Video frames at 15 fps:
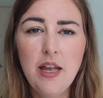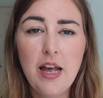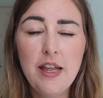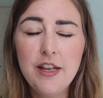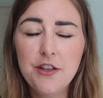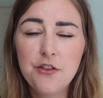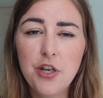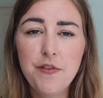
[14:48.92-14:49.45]
I
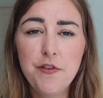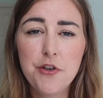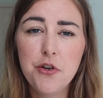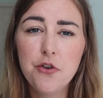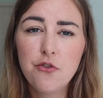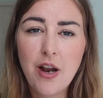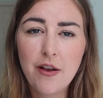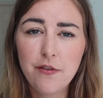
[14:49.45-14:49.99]
think it's good if you're
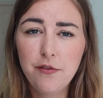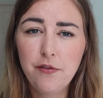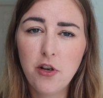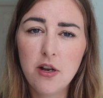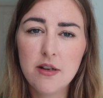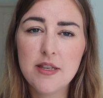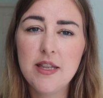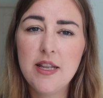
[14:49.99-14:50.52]
doing travel
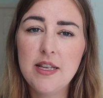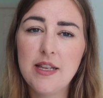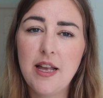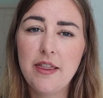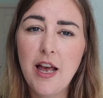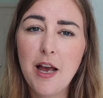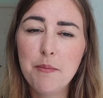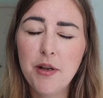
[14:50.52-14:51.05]
vlogs and things
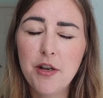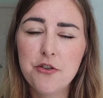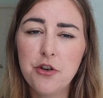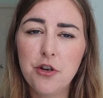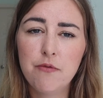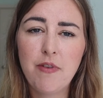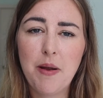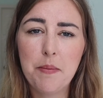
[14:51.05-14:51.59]
like that, because
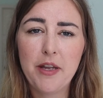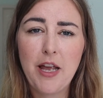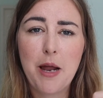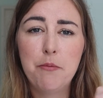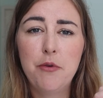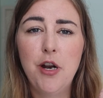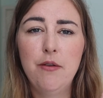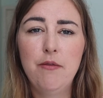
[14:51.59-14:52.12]
you can wrap the
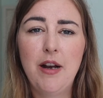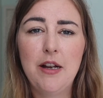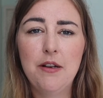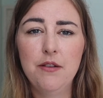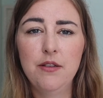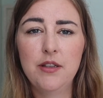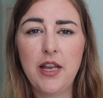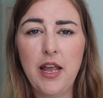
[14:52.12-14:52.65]
camera
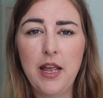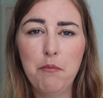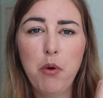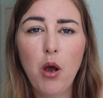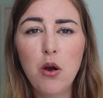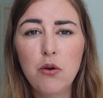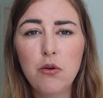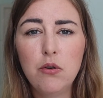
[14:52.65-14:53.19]
around a
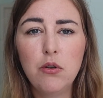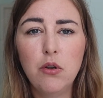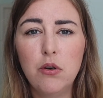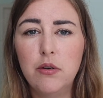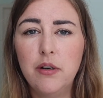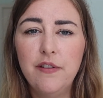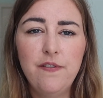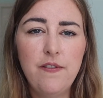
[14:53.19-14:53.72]
pole
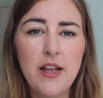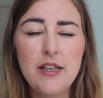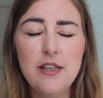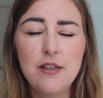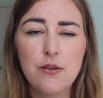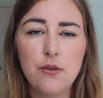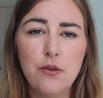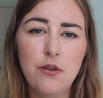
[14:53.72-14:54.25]
or a
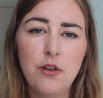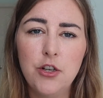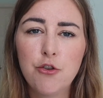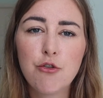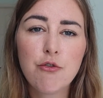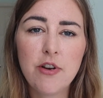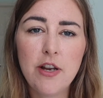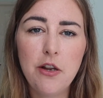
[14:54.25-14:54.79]
fence or a
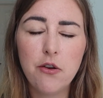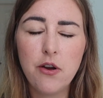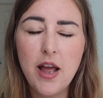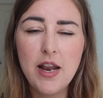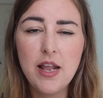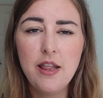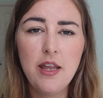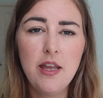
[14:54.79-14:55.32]
tree or
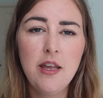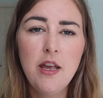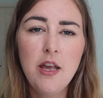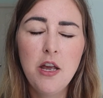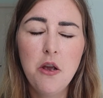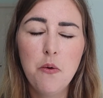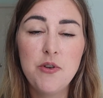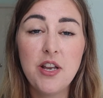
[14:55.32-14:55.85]
anything,
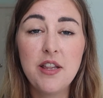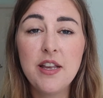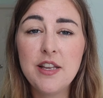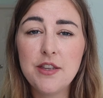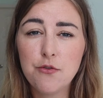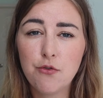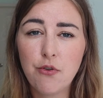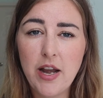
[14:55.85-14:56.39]
which I think
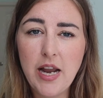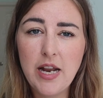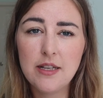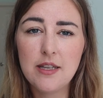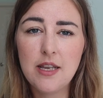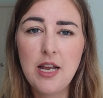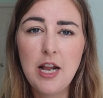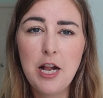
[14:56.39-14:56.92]
is
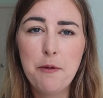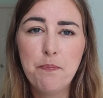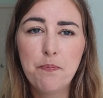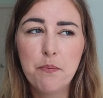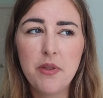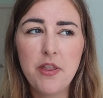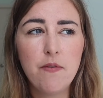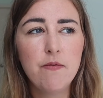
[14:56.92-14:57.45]
great.
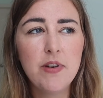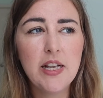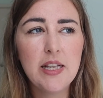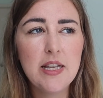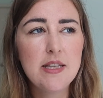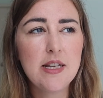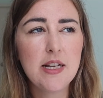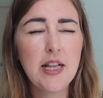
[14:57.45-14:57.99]
But then
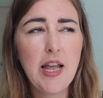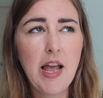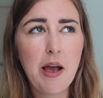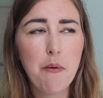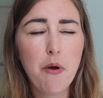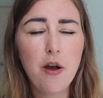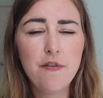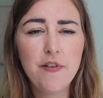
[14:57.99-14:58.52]
realistically,
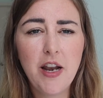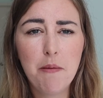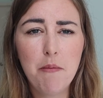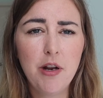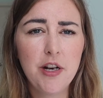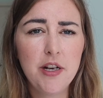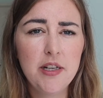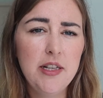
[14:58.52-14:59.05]
how often am
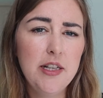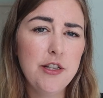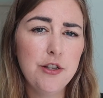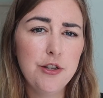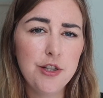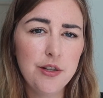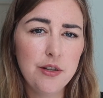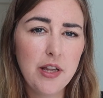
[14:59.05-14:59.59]
I going to need to
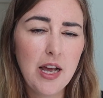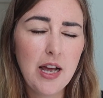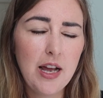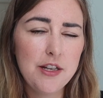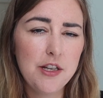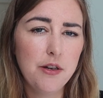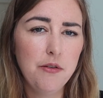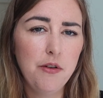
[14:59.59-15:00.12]
do that?
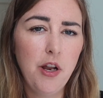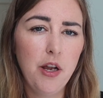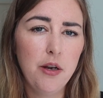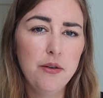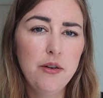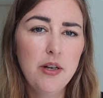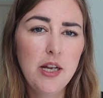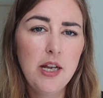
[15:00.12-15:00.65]
I don't know.